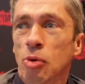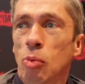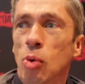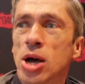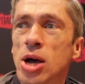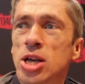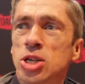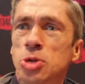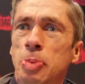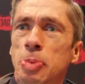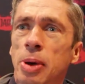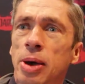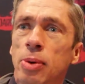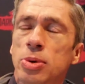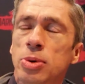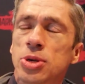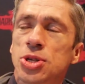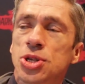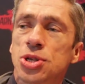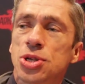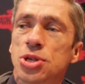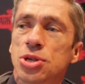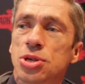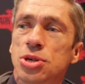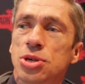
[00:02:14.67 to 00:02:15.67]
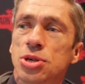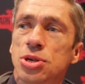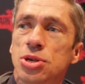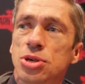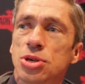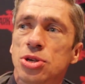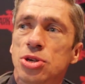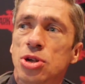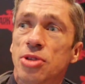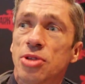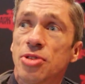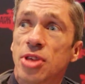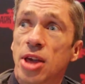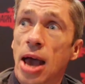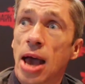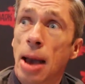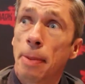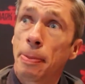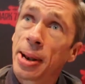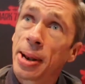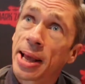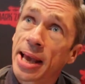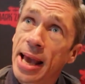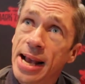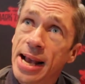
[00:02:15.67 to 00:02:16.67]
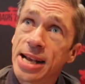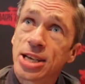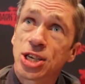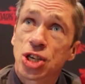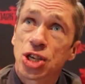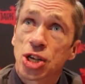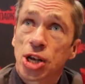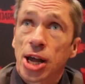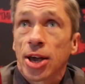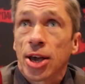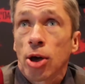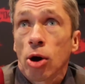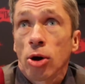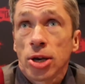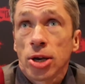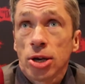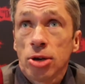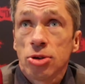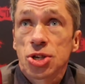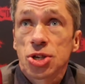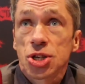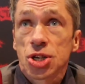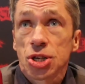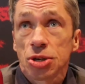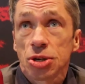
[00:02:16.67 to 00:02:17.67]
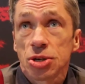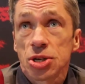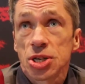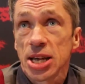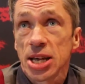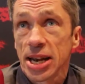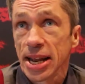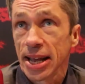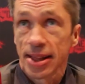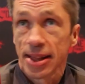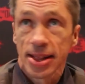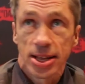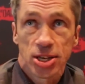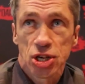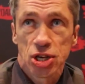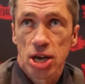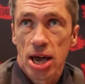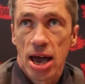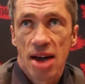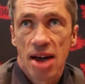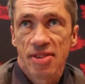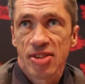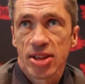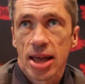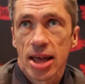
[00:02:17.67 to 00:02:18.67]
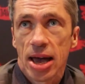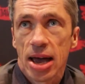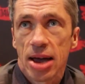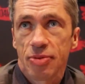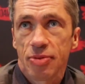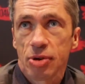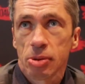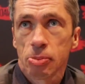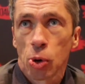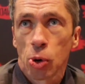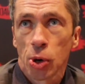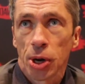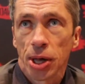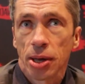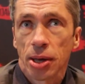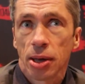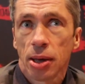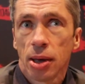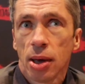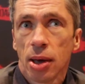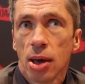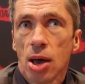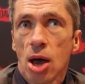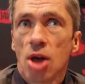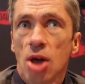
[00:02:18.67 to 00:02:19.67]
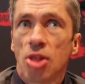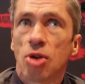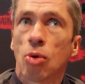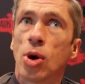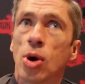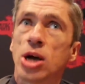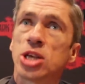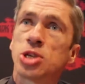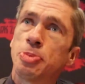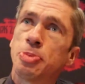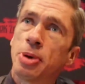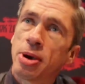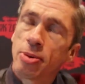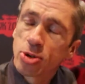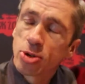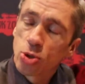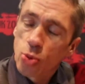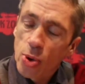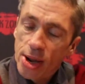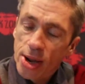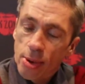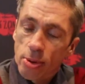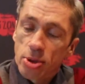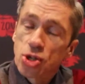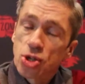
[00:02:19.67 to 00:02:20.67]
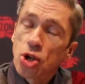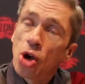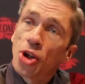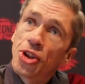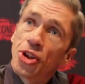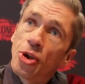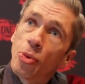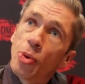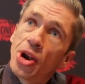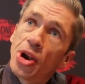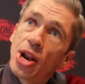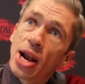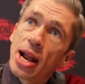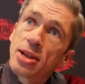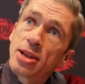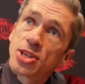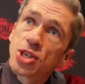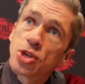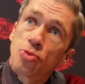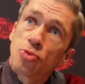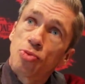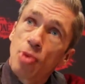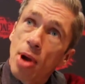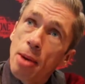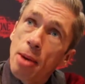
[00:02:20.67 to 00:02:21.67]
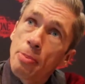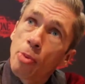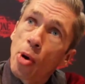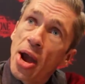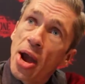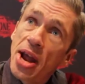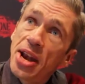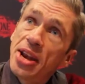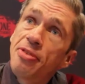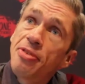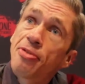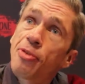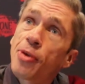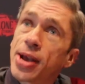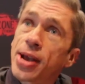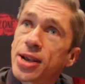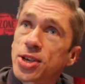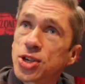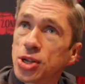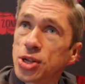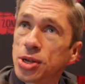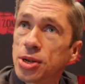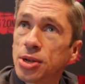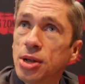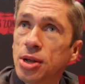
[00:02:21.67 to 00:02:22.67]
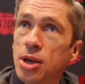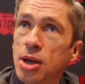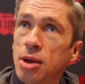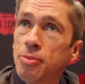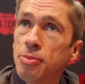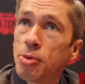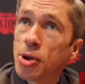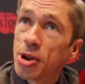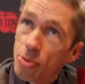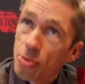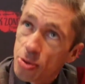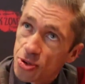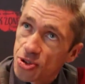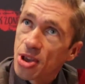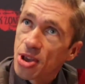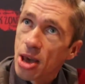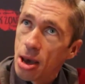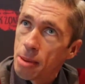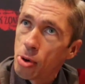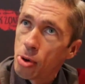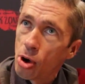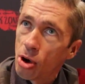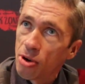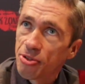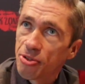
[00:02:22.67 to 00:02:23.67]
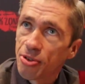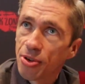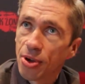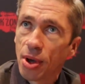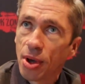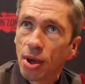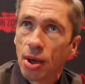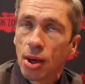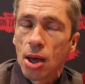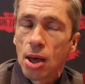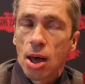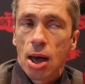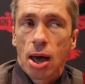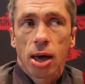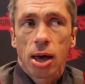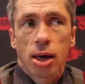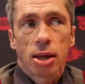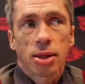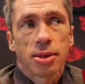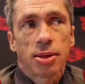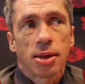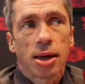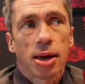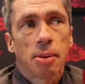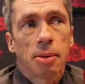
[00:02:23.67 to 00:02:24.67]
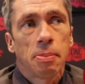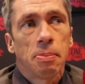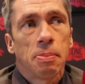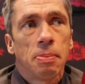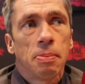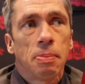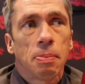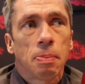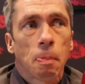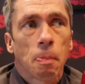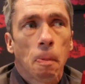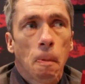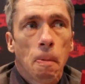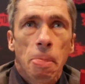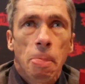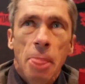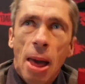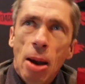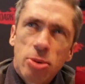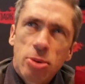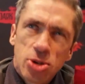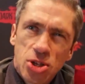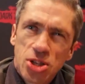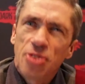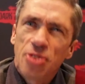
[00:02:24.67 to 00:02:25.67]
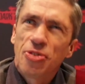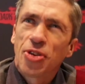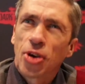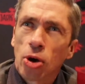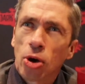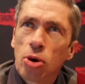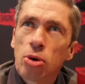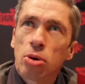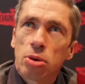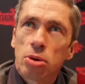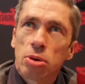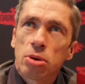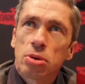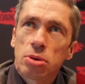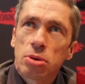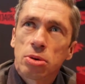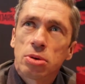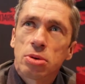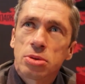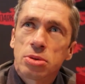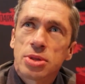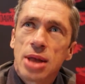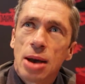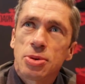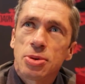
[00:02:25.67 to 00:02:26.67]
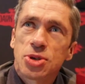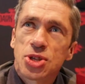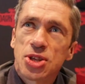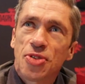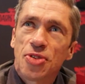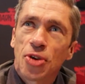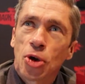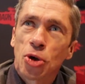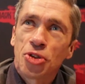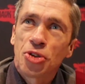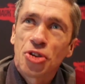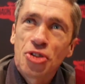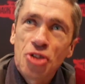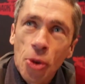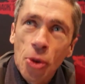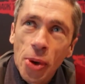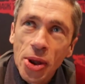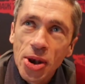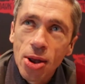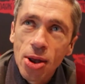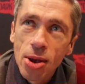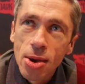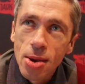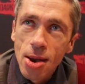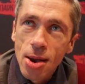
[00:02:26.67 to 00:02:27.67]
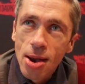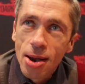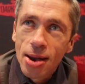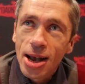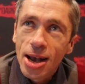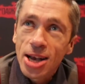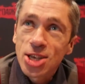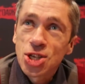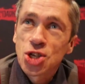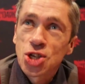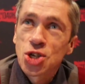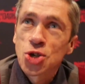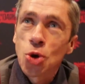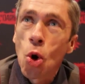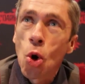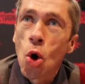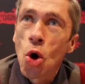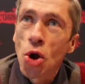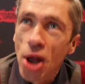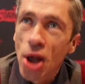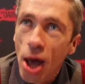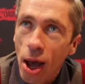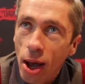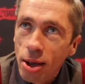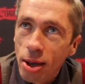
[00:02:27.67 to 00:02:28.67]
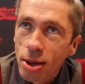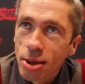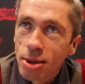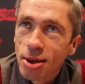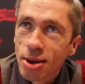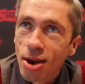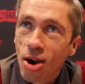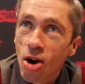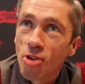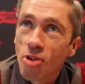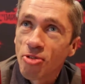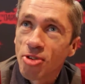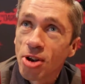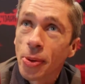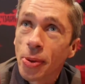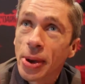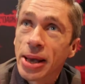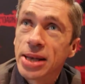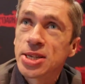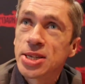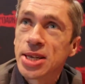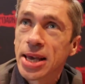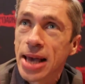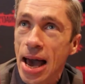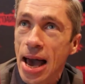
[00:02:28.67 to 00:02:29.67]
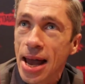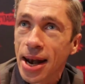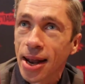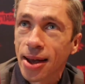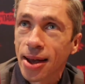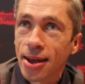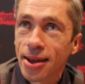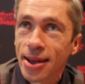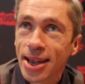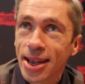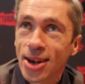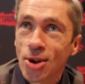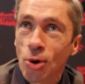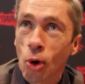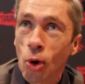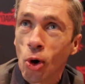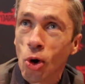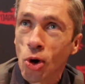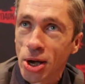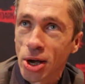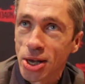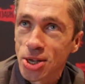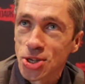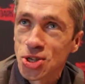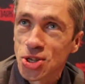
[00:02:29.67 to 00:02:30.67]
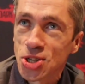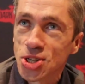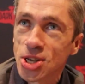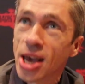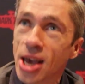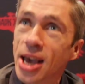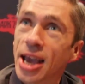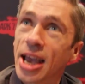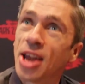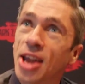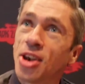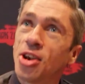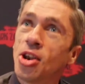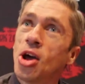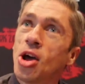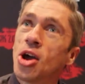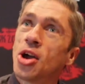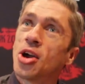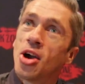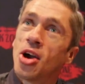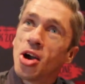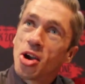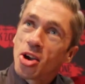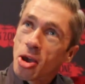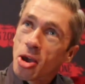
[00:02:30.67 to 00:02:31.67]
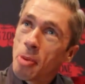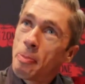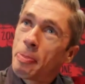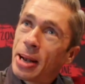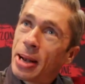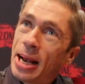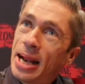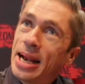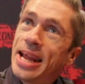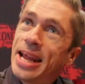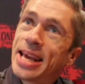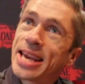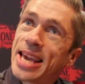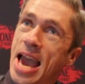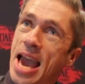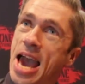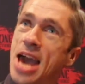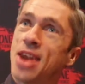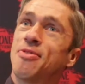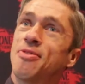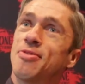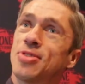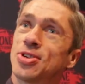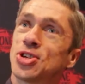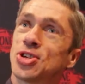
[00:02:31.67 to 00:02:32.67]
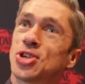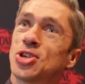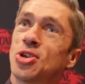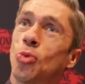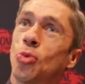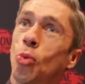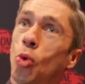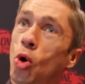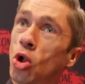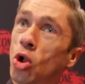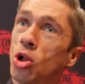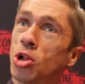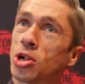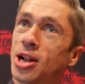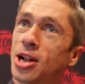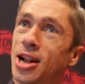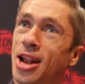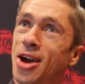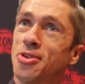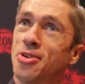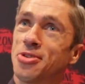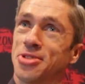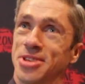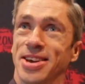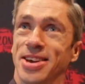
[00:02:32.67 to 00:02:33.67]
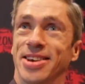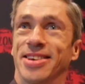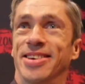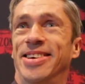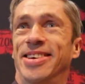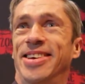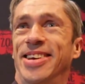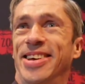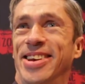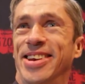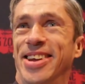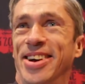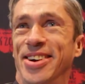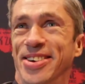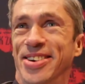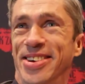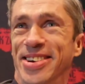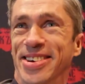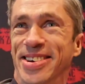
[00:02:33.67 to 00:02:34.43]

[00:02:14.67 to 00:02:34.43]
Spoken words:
The worst bit was, you know, the application I got used to, sitting in the chair, having that every morning. The worst bit was when it was on, you weren't allowed to rub or any friction, but it was come off. And that was difficult. That was difficult to do in a sauna of Louisiana in August, in completely canvas and wool clothing, you know.